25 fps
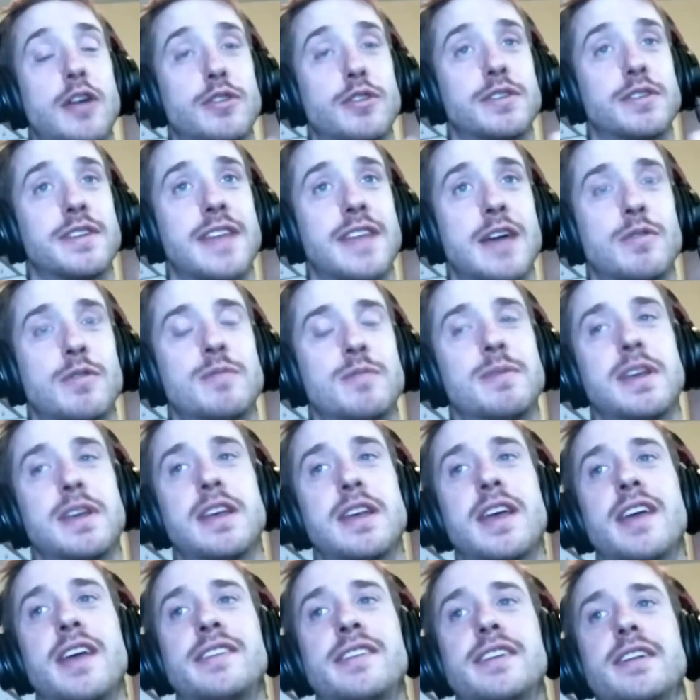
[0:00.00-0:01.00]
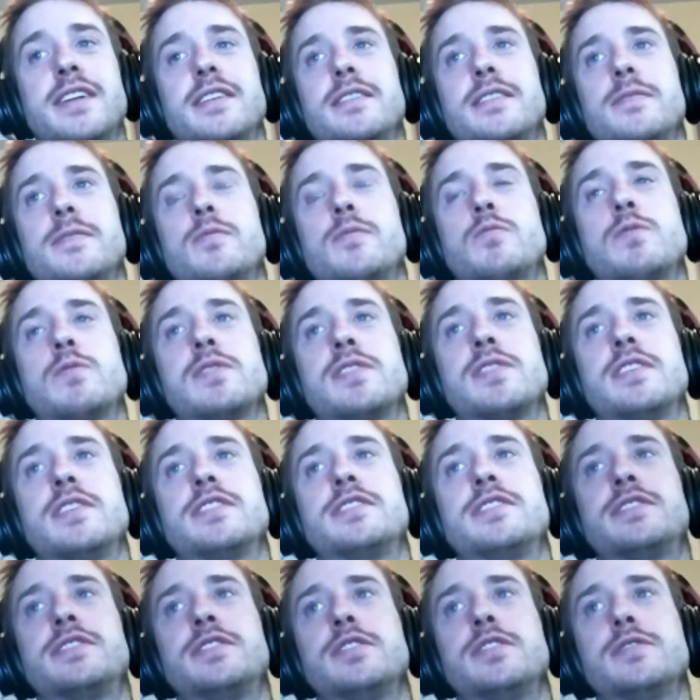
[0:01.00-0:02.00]
to that would be, is it worth it
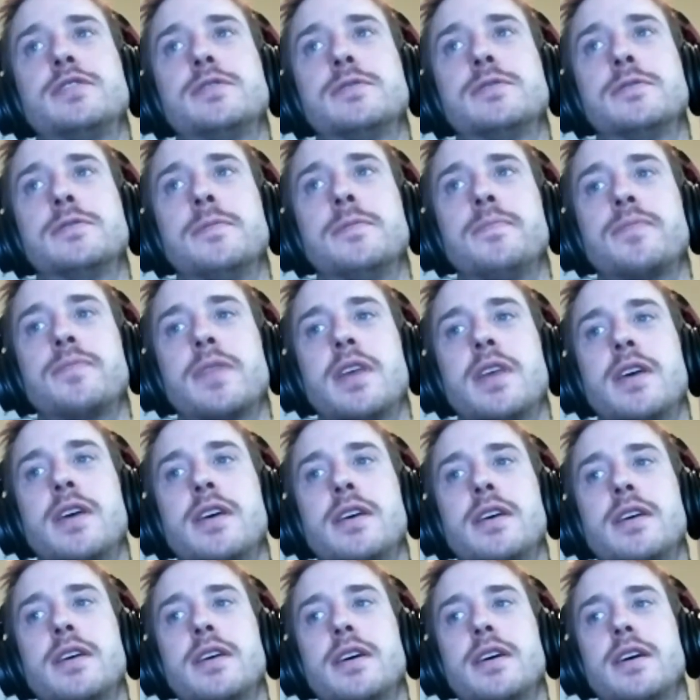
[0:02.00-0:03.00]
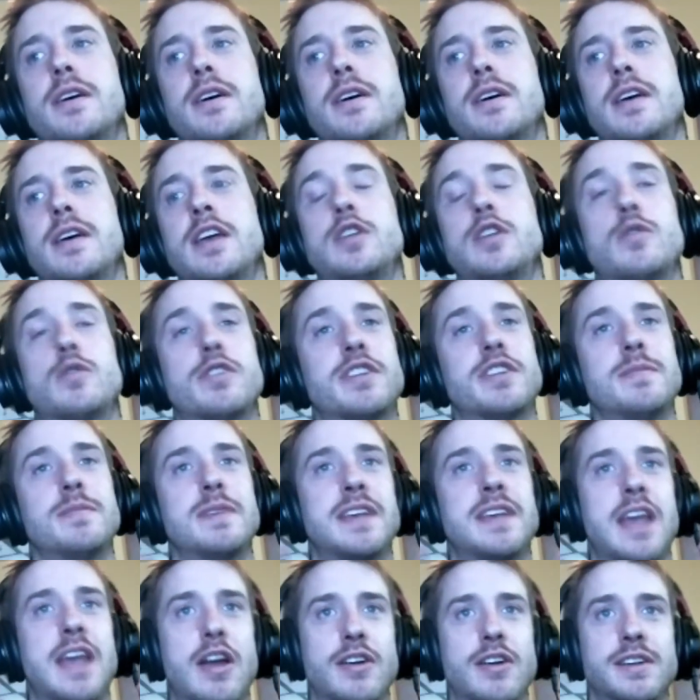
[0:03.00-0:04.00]
to, in order to be
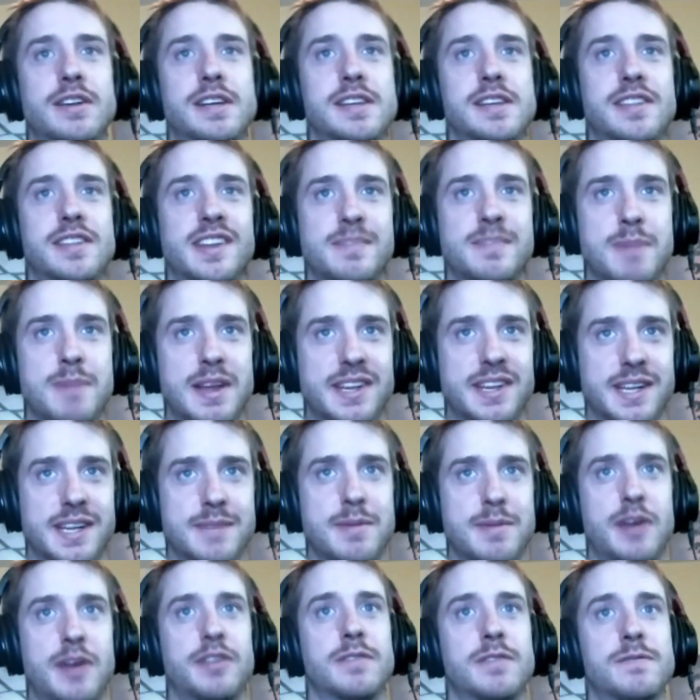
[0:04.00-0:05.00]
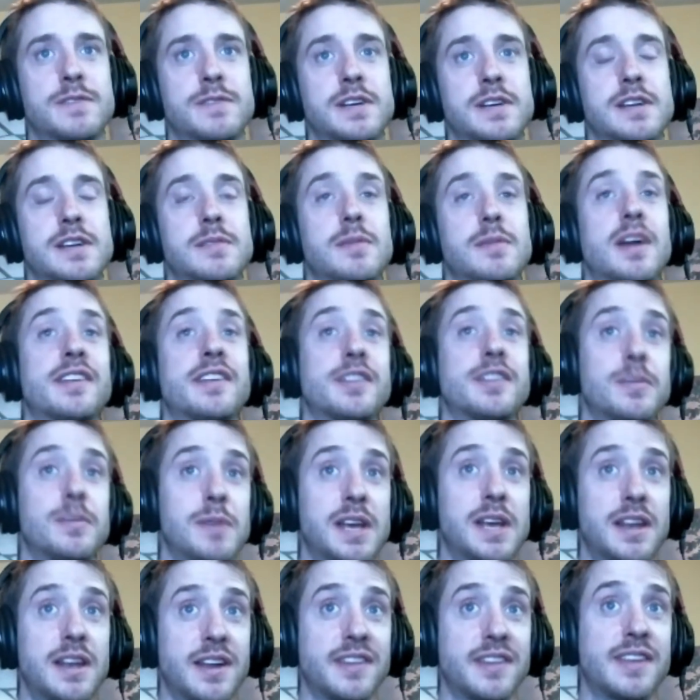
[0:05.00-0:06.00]
guaranteed this basic amount of freedom, assuming
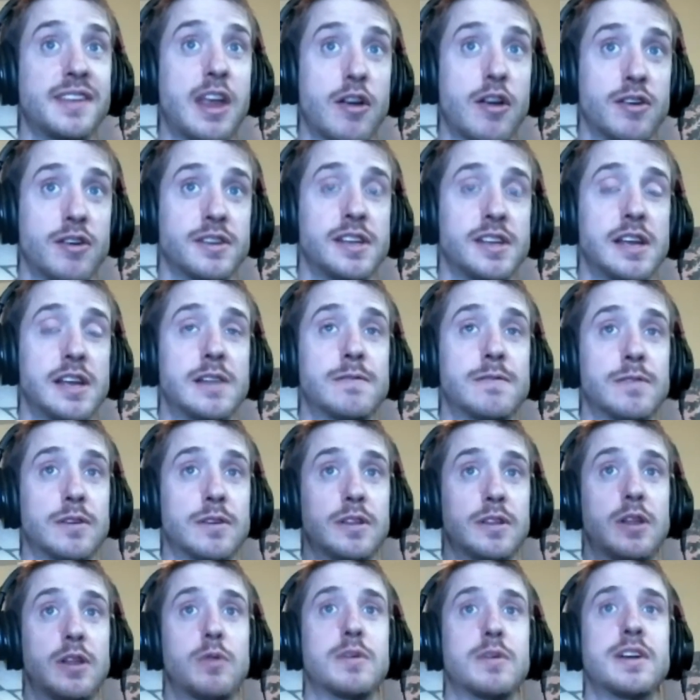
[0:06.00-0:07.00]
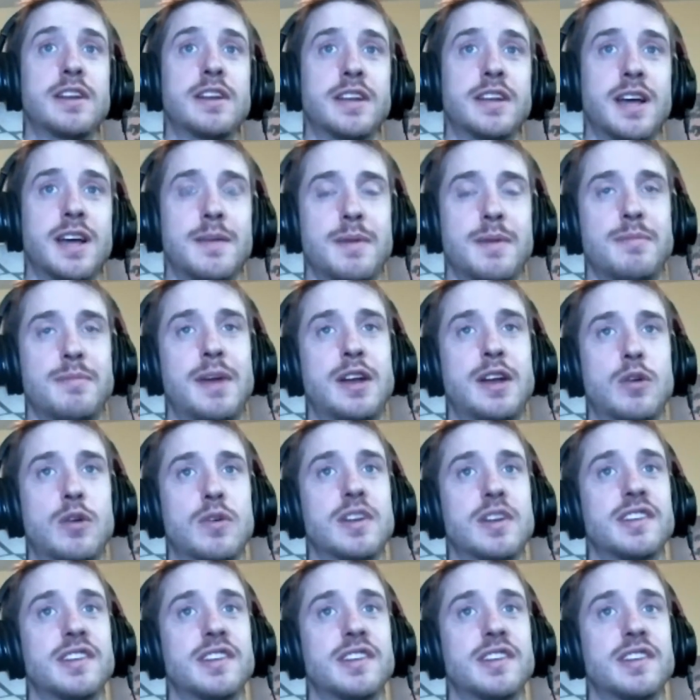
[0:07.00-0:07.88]
it is guaranteed for lower income and minorities?